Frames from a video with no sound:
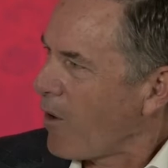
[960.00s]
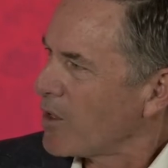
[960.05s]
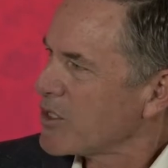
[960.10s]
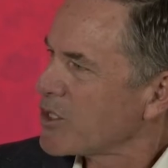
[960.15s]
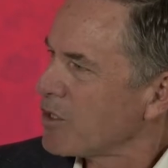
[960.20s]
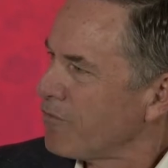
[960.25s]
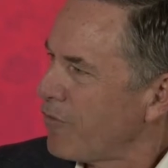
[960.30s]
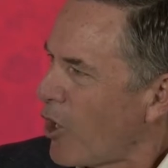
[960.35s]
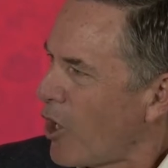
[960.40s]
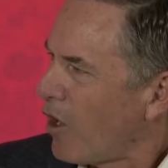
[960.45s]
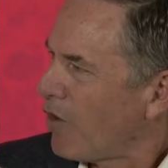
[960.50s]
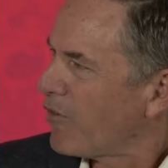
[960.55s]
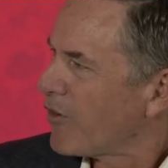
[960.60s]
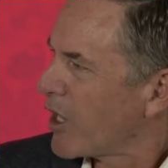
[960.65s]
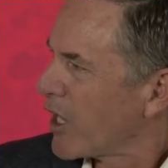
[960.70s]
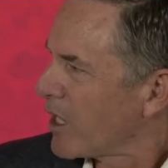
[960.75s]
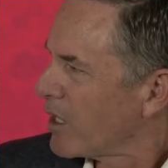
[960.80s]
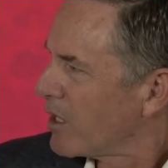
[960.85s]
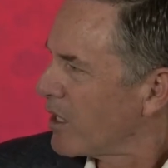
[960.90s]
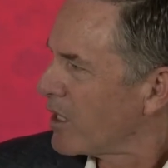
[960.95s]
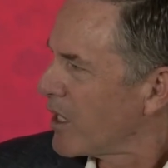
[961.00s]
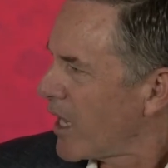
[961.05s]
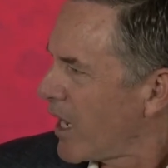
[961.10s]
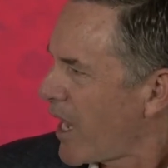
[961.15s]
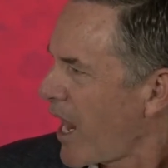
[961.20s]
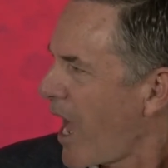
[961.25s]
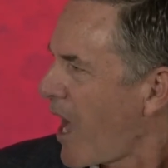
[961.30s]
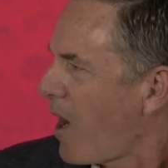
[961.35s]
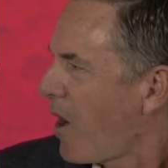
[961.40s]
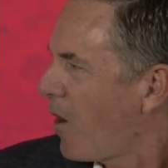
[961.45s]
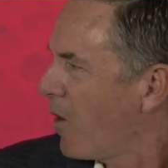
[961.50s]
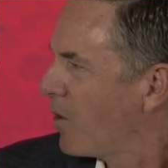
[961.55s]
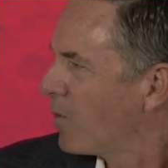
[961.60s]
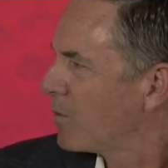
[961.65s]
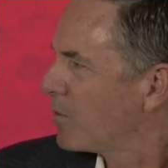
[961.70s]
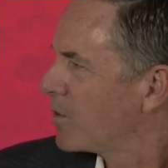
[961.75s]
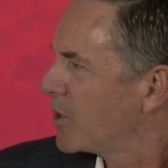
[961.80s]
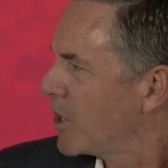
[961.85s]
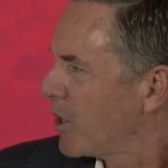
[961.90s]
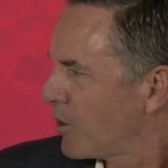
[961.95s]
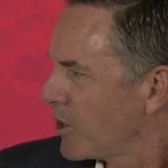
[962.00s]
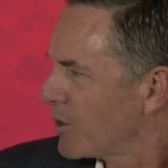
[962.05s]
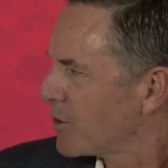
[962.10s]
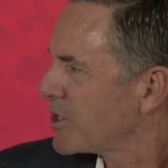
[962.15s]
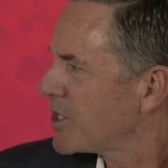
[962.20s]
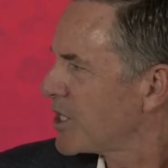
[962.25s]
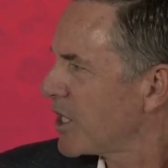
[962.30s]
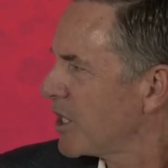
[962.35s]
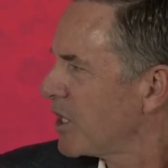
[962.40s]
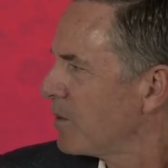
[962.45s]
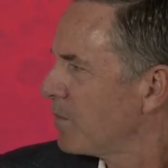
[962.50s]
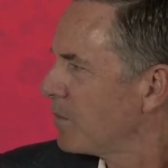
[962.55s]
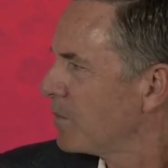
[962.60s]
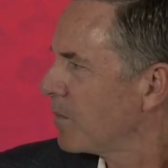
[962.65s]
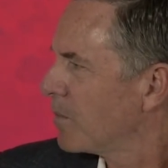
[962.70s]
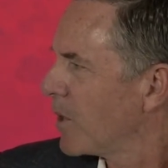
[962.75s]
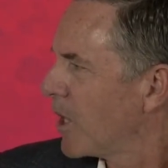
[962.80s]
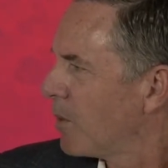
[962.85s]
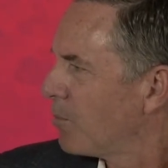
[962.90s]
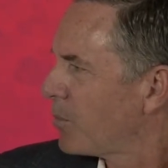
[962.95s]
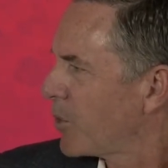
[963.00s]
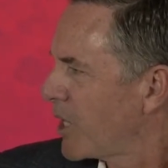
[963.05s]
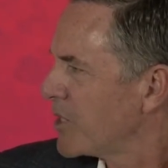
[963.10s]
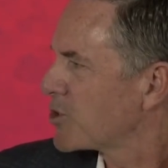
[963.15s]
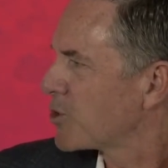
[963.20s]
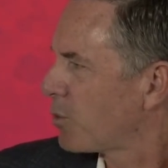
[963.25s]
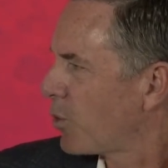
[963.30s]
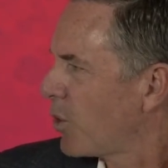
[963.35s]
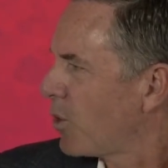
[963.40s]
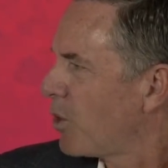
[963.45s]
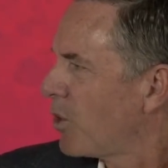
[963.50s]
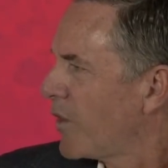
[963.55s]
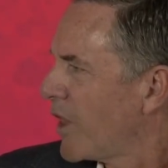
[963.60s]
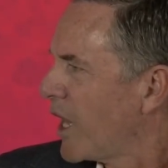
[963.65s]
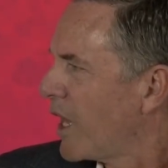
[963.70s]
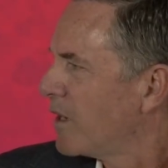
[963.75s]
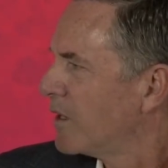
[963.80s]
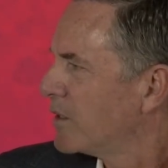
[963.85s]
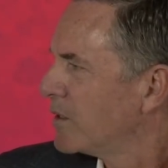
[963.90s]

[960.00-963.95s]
it's evolving and how your team plays a role in that?